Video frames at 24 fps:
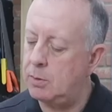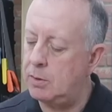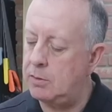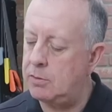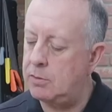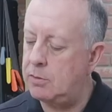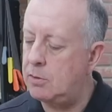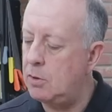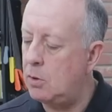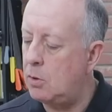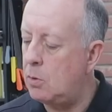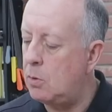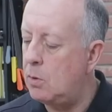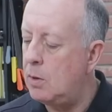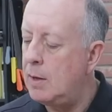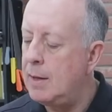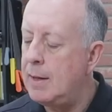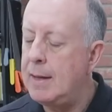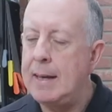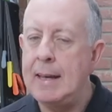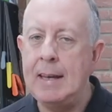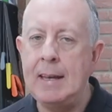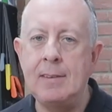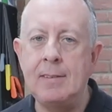to install
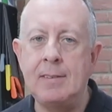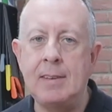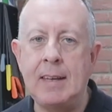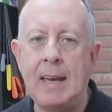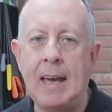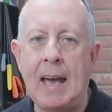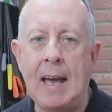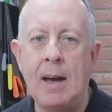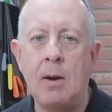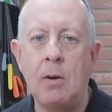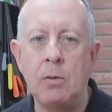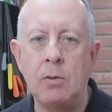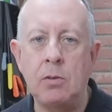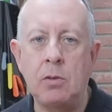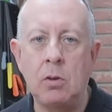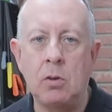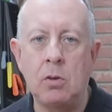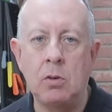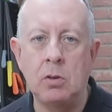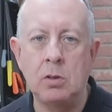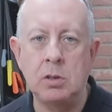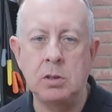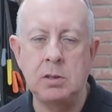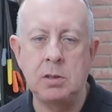is the
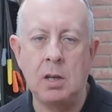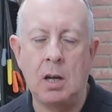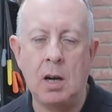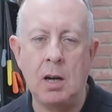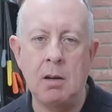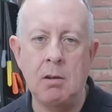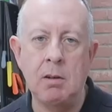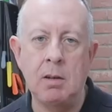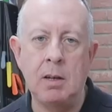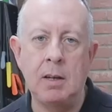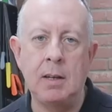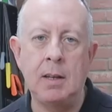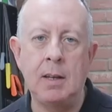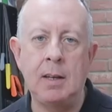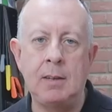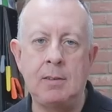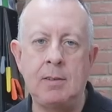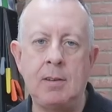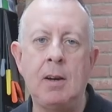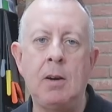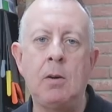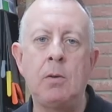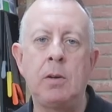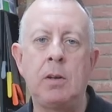outdoor siren, and they
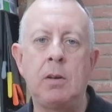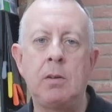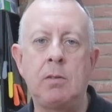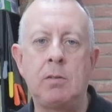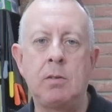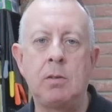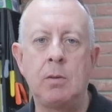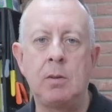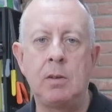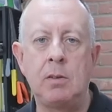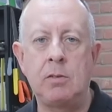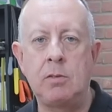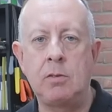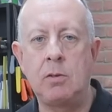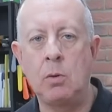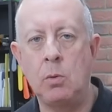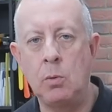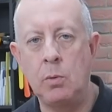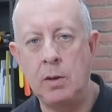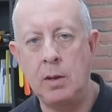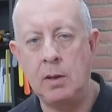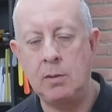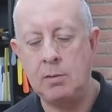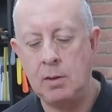tell you to
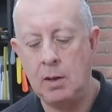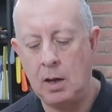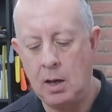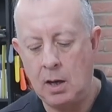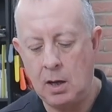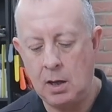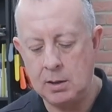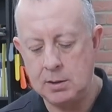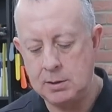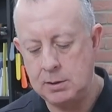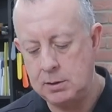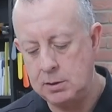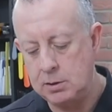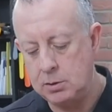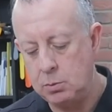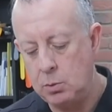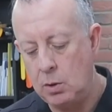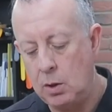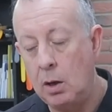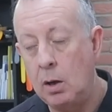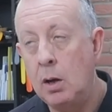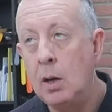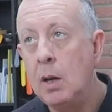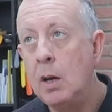install this last as
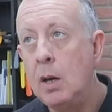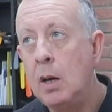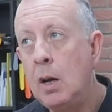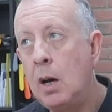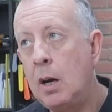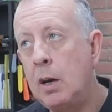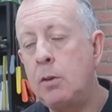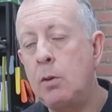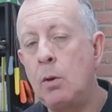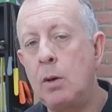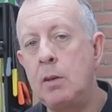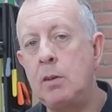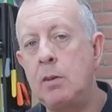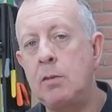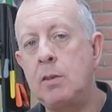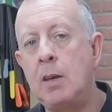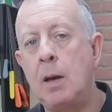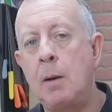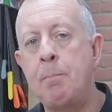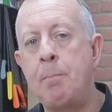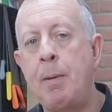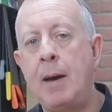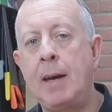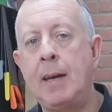well. I thought I'd just
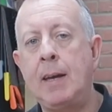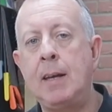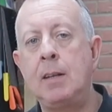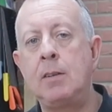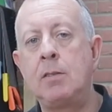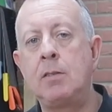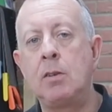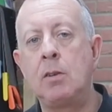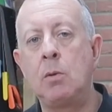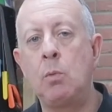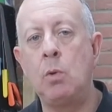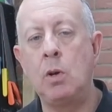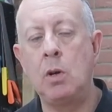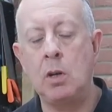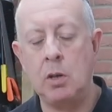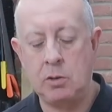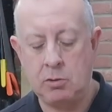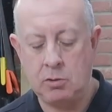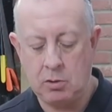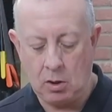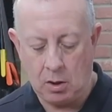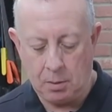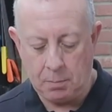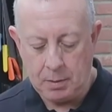come back into the
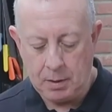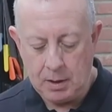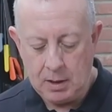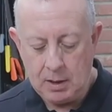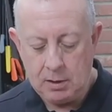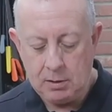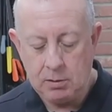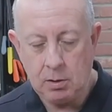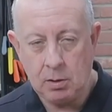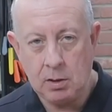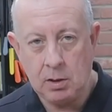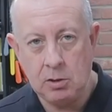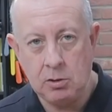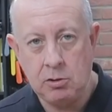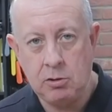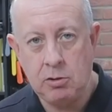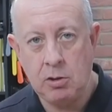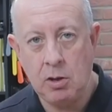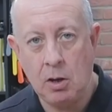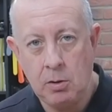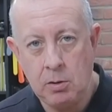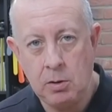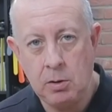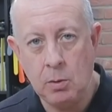workshop so I can
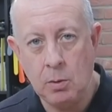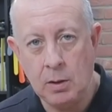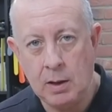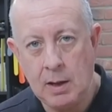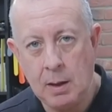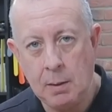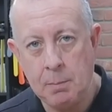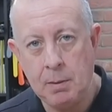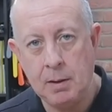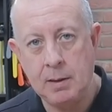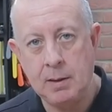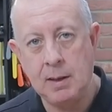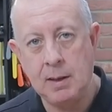show you a couple